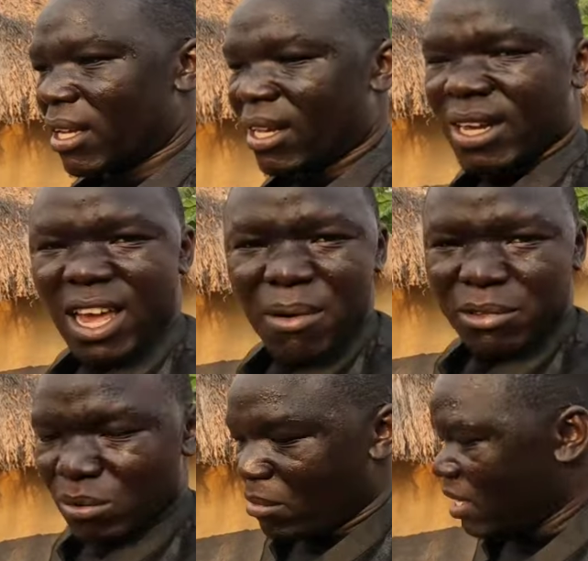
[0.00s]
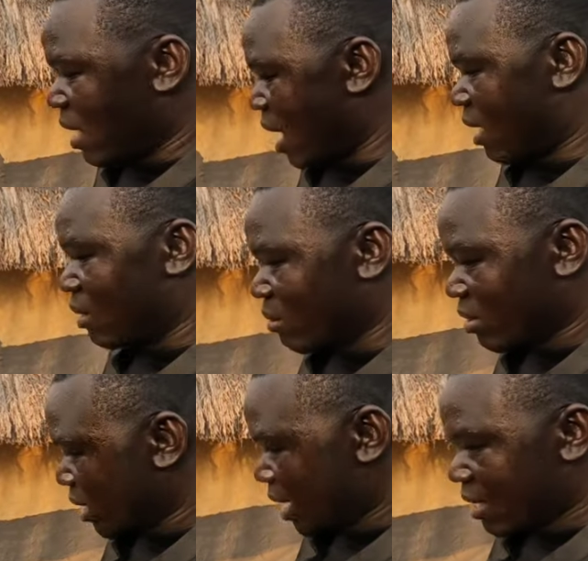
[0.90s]
he came to me and
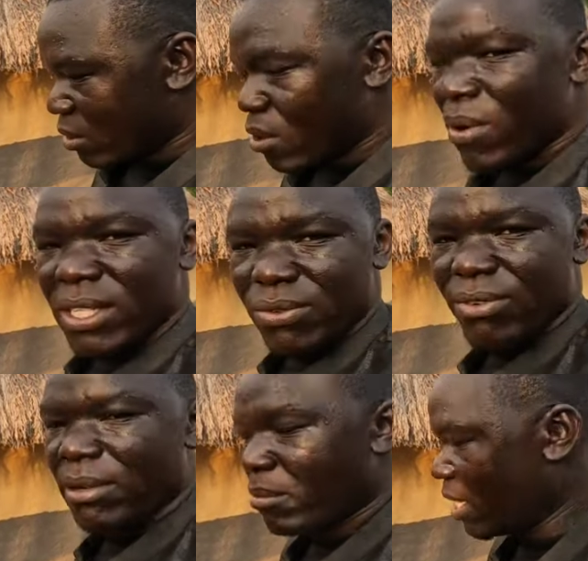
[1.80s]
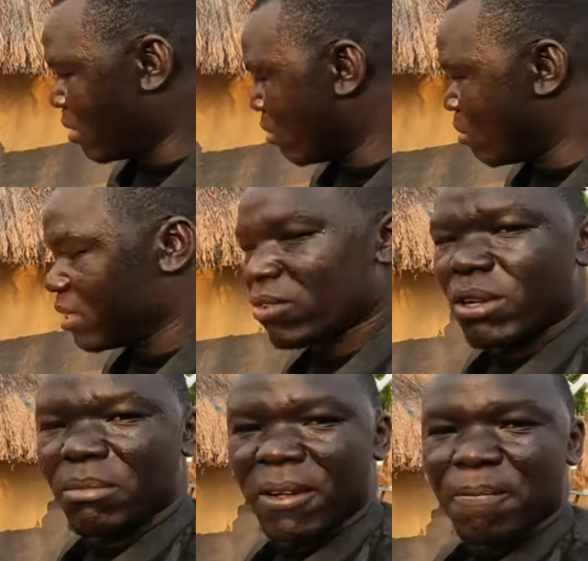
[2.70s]
was just always with me, always
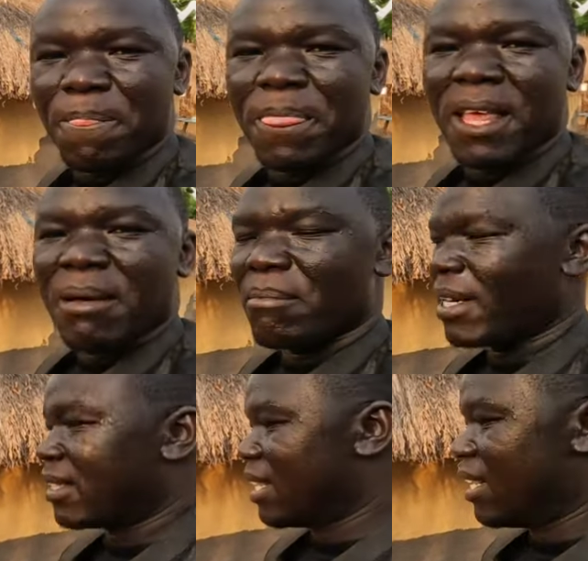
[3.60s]
with me. But